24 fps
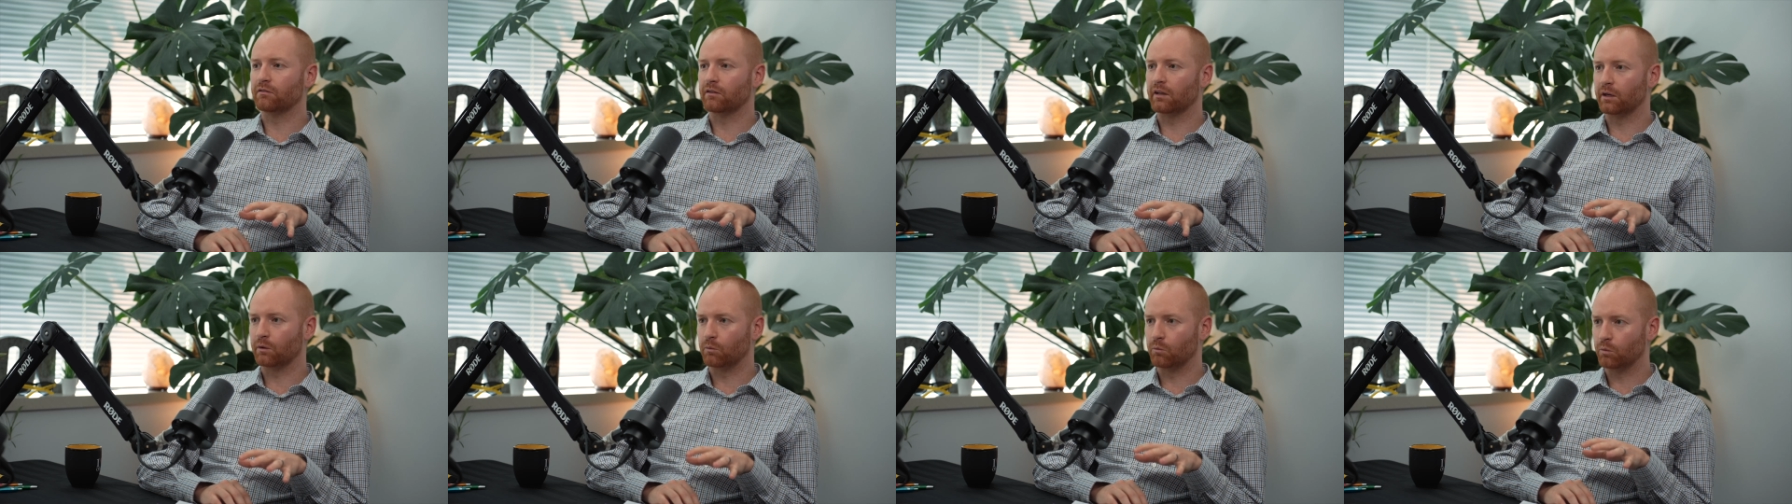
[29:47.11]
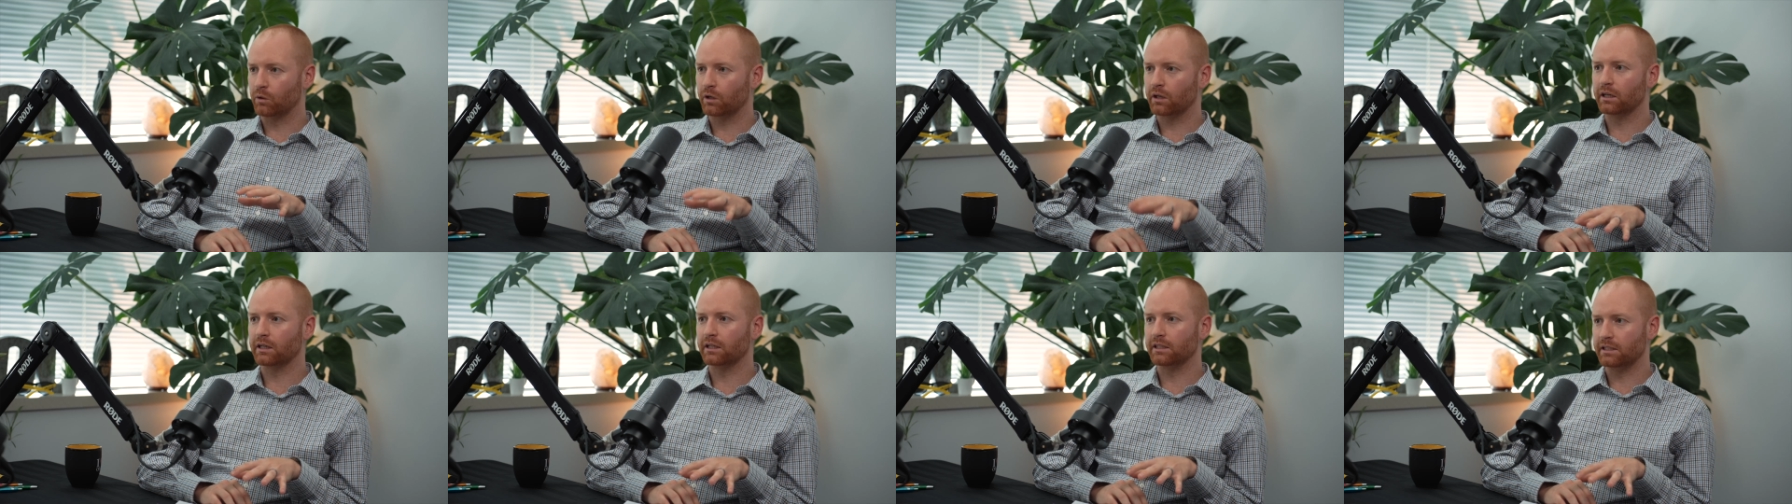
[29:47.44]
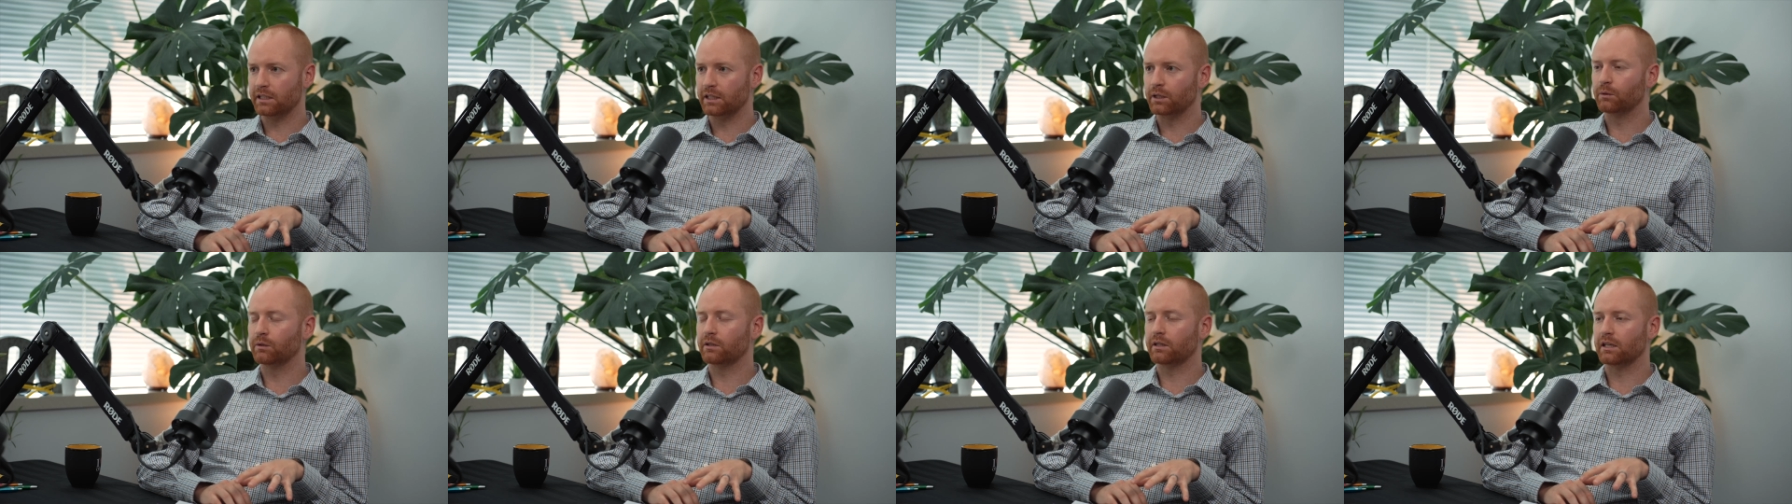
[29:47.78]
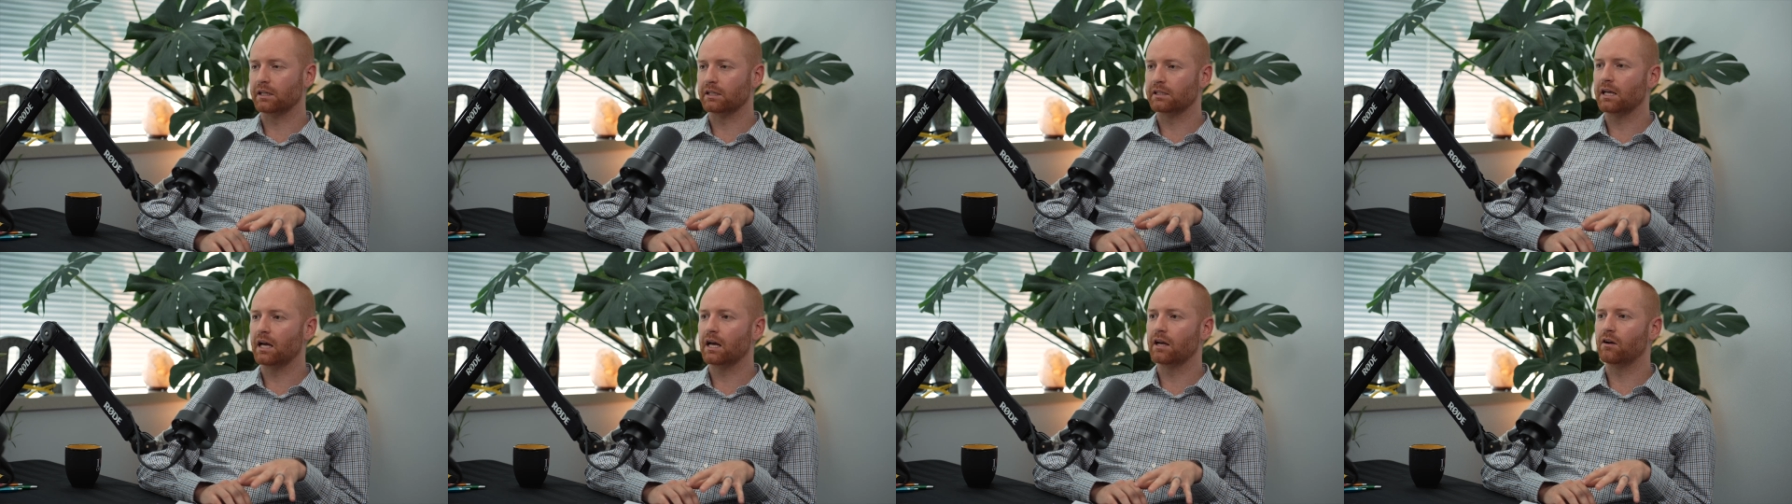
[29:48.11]
Like, we're going to deal with
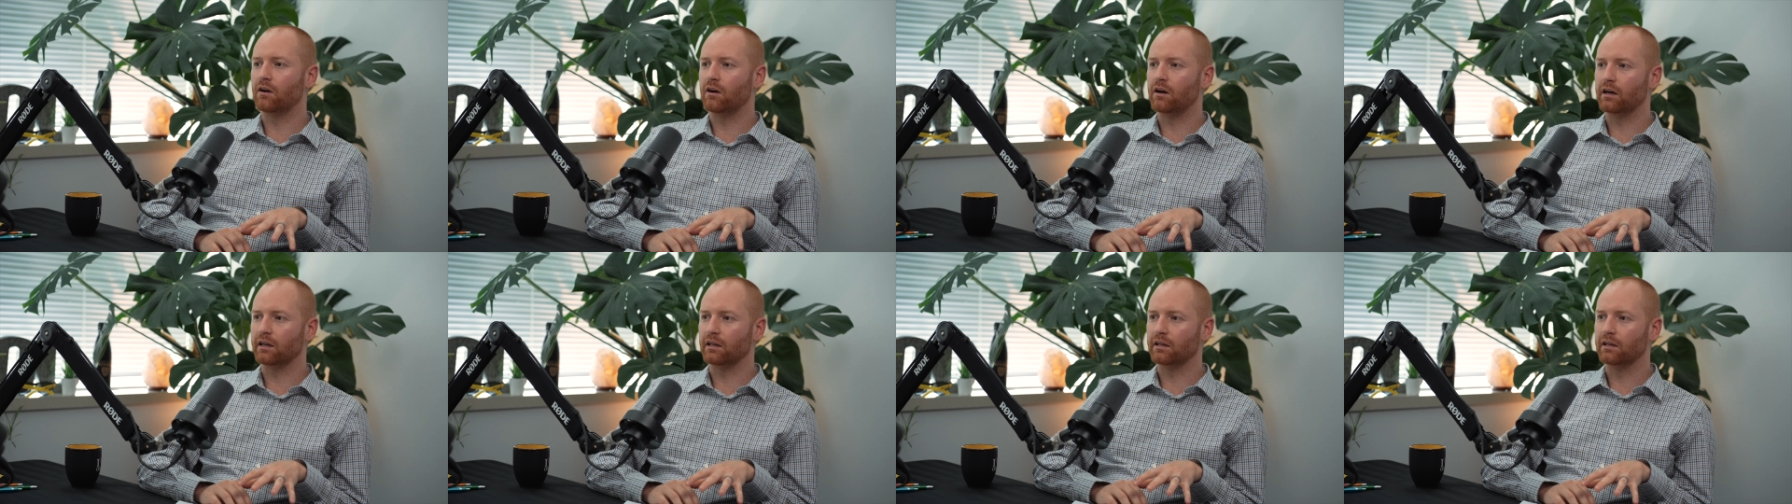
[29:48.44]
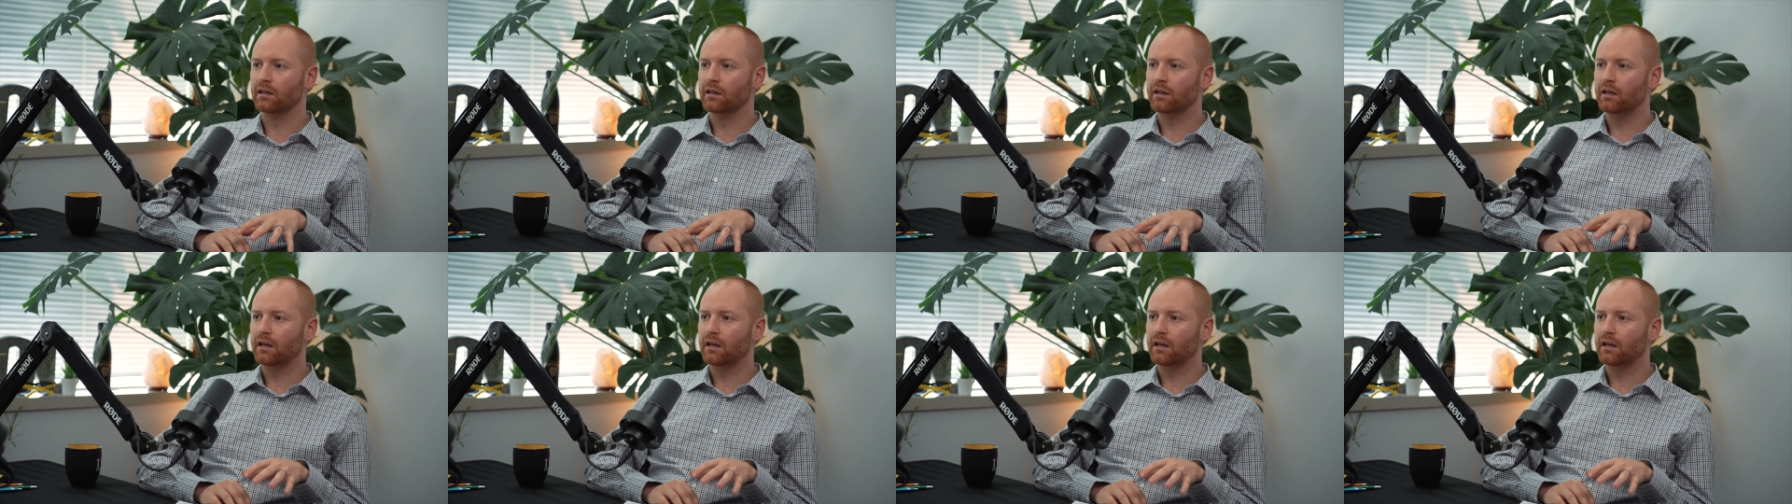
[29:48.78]
this head on.